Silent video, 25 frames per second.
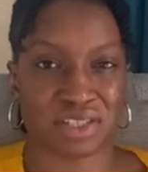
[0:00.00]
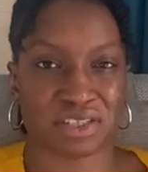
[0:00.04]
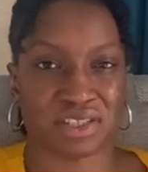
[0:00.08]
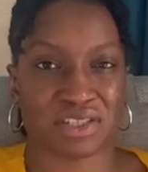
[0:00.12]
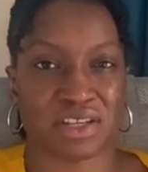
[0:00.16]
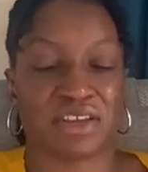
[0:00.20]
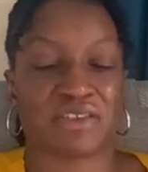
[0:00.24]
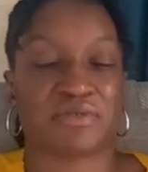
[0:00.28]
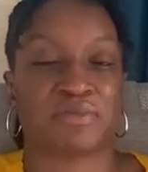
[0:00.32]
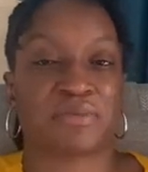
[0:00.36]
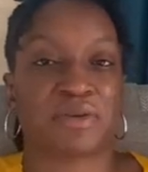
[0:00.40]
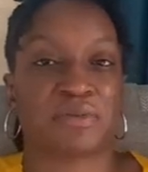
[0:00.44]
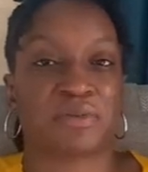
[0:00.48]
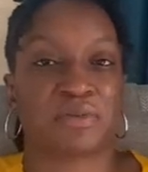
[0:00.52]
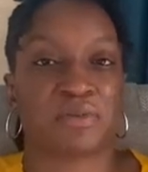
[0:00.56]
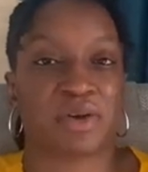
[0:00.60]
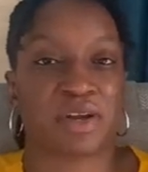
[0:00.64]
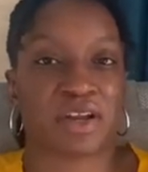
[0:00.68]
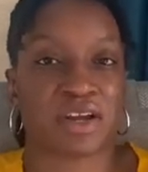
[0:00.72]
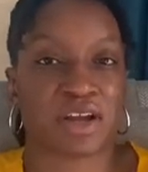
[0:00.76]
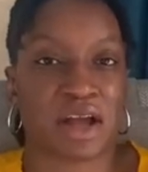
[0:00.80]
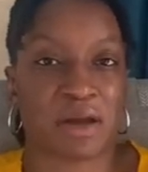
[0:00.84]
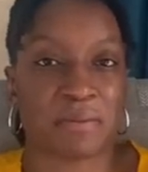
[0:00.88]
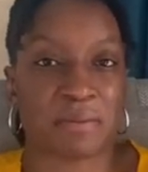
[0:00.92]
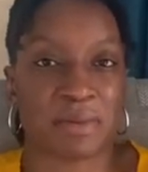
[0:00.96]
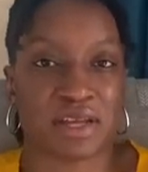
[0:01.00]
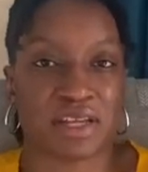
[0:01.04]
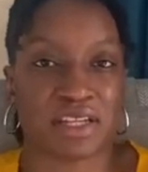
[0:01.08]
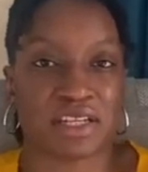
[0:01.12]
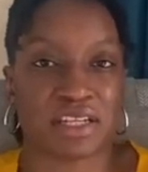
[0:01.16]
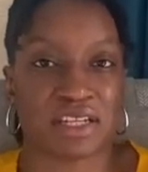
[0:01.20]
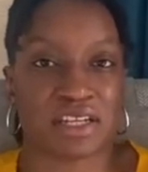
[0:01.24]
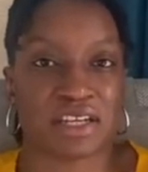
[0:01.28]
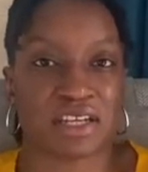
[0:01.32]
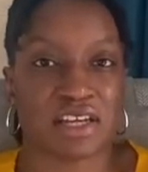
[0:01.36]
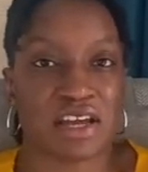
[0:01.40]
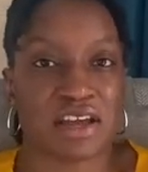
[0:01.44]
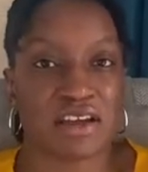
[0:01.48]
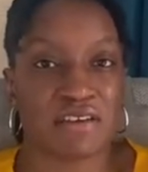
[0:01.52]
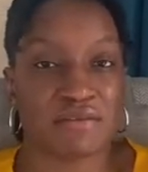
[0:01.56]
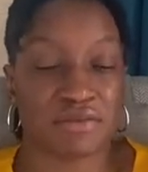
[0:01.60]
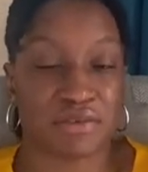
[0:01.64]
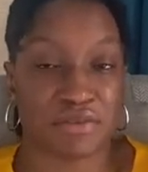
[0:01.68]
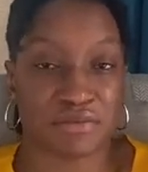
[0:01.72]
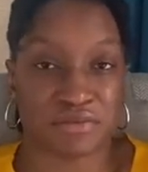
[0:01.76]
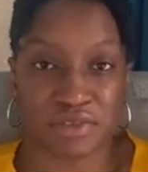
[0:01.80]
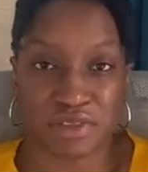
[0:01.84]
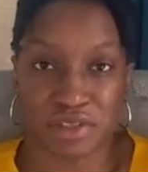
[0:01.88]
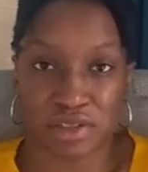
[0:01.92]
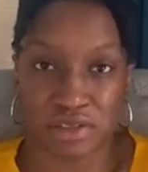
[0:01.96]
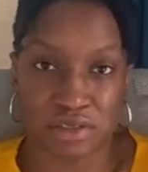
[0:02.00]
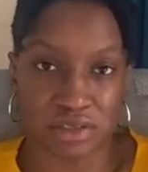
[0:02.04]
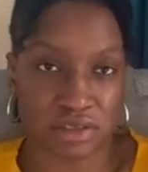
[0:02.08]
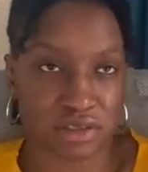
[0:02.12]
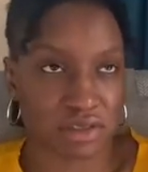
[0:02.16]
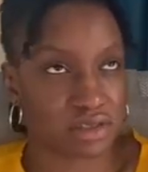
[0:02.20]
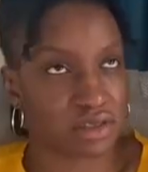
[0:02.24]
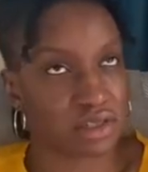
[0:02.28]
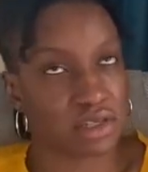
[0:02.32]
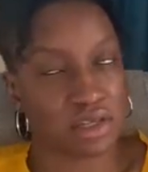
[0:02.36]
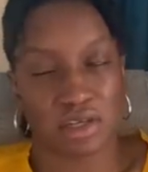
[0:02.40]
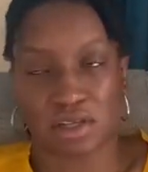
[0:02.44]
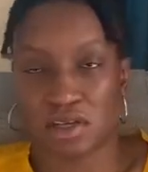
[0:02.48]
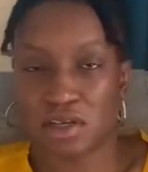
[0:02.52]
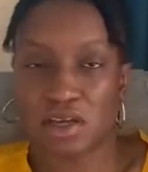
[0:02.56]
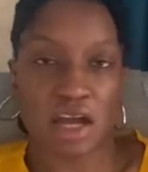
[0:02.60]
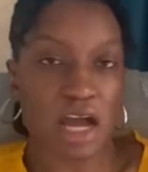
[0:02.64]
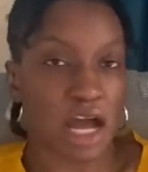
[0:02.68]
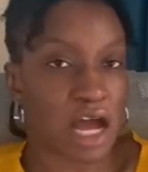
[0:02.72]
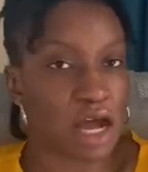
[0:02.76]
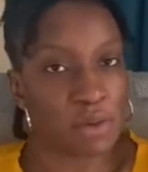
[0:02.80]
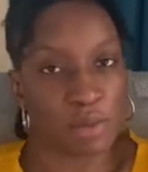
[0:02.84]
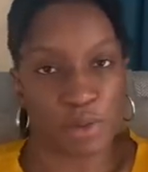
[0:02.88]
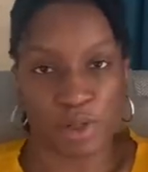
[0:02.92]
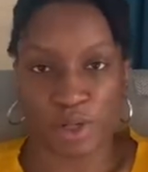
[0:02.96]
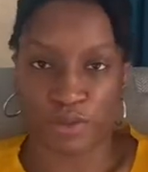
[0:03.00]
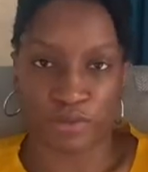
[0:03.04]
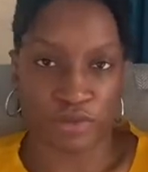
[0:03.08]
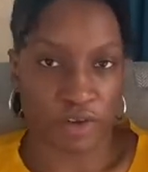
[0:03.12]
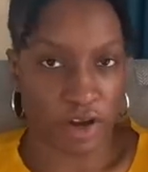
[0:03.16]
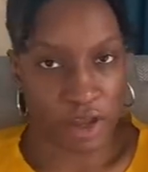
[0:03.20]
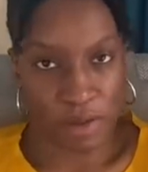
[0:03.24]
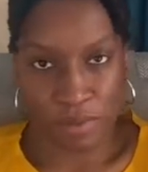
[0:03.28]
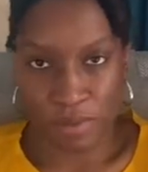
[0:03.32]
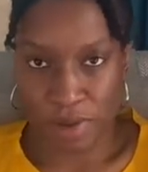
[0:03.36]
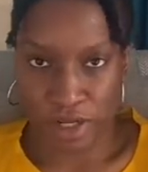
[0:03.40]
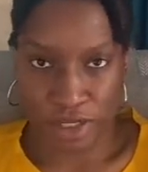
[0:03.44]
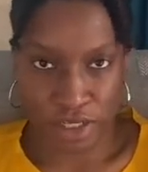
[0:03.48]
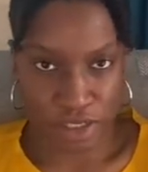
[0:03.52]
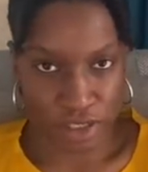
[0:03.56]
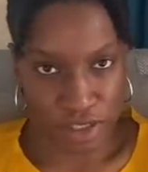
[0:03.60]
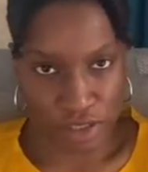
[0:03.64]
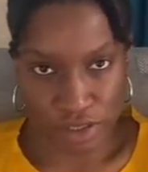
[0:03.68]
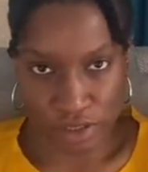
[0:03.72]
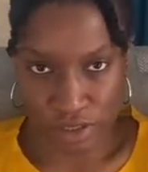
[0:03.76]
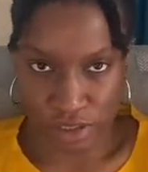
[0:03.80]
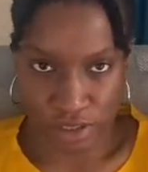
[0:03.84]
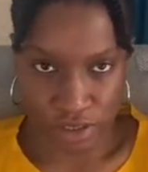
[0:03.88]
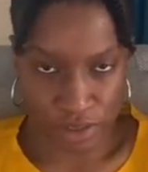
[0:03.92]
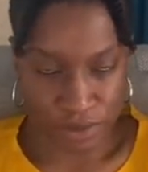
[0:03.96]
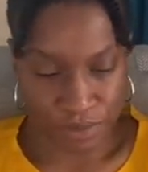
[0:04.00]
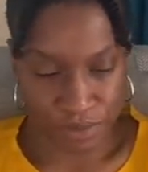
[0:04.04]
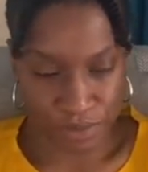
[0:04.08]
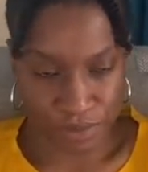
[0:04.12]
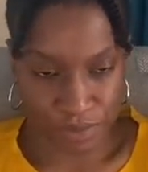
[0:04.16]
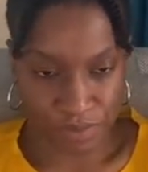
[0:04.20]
So if people want to come here for views, I wouldn't recommend this hotel.